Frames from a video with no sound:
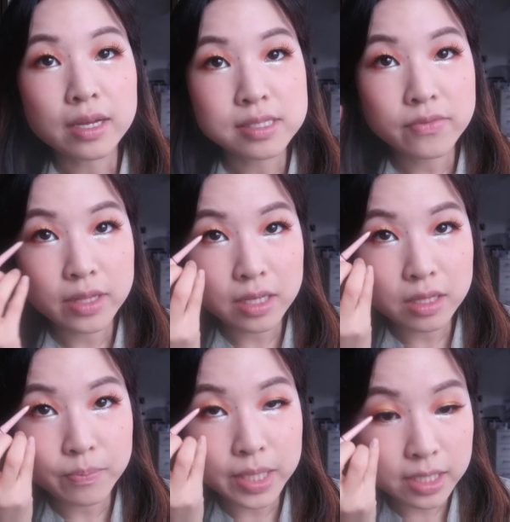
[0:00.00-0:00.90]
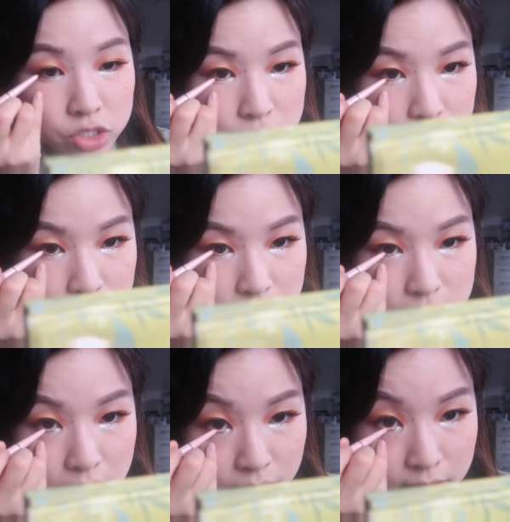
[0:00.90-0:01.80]
Because I feel like the
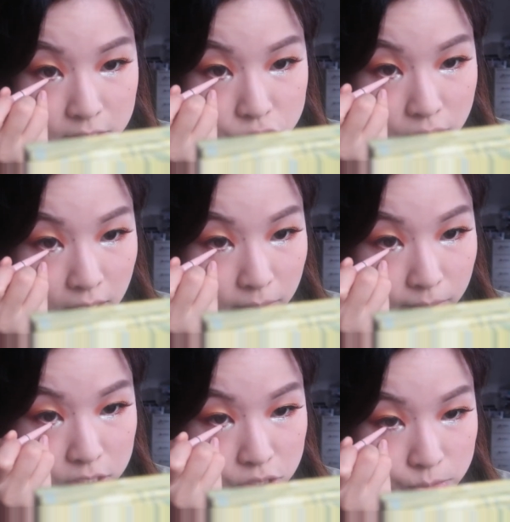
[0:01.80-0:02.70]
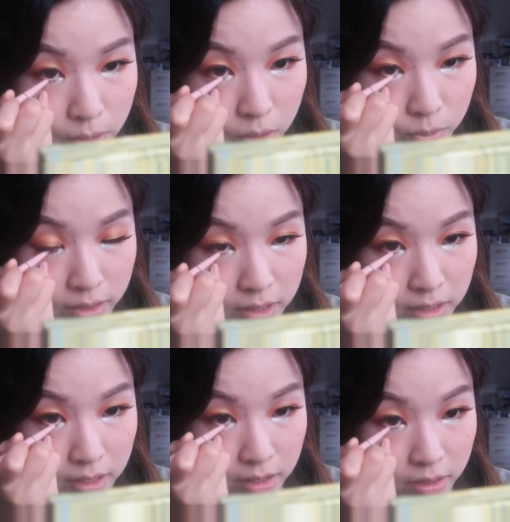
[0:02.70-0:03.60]
peachiness of this shade meshes well with
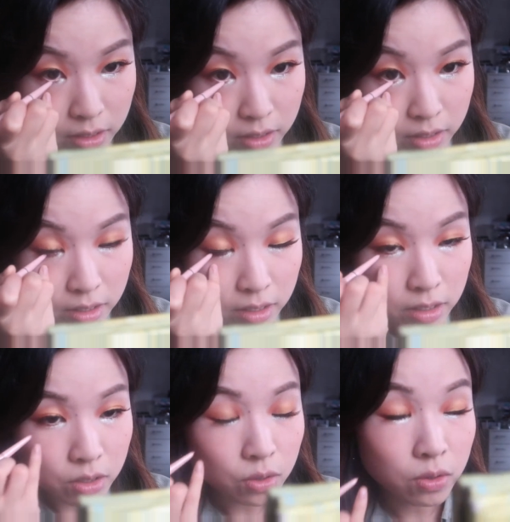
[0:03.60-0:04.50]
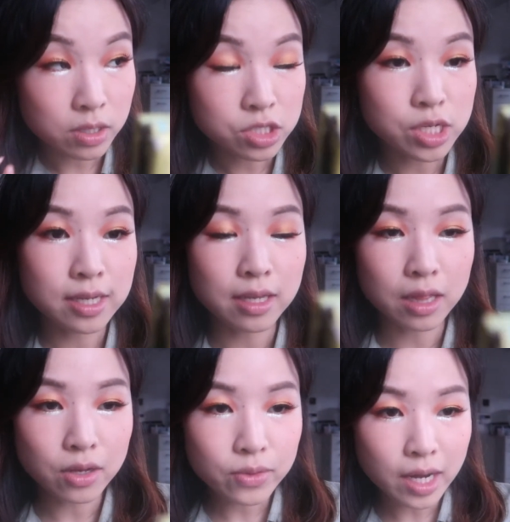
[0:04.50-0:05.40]
the orange and
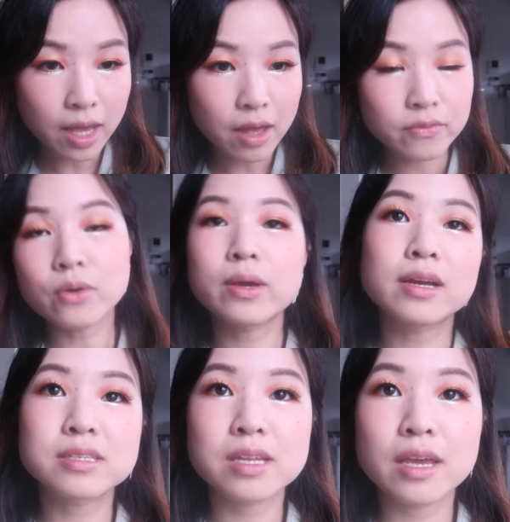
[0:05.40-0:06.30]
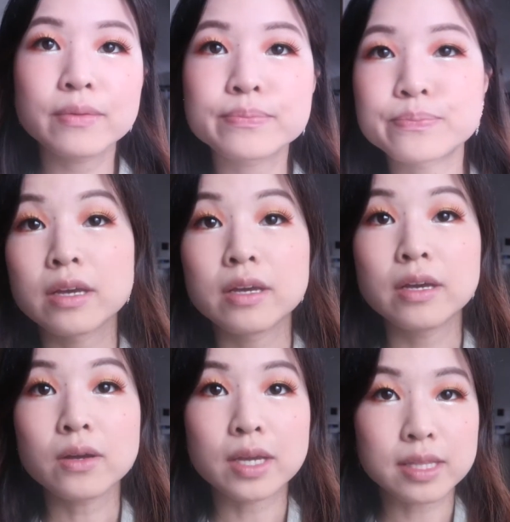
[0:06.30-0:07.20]
yellow that I have going on today.
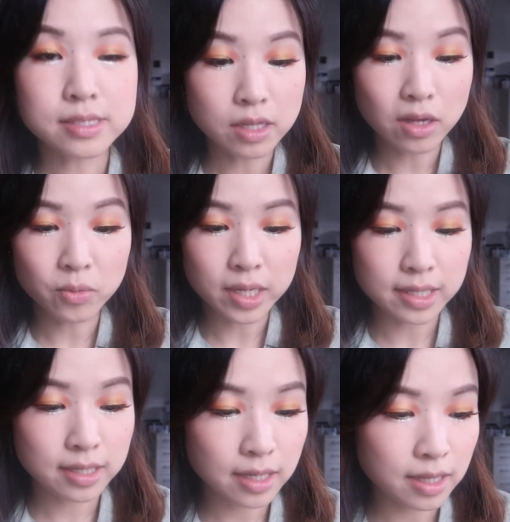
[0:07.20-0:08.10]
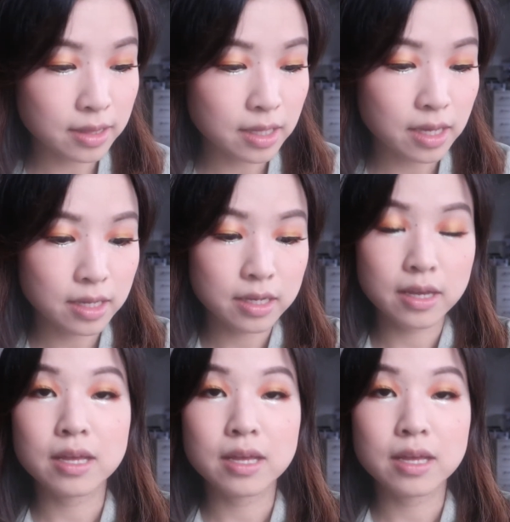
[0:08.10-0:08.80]
Okay, that's all I wanted. And then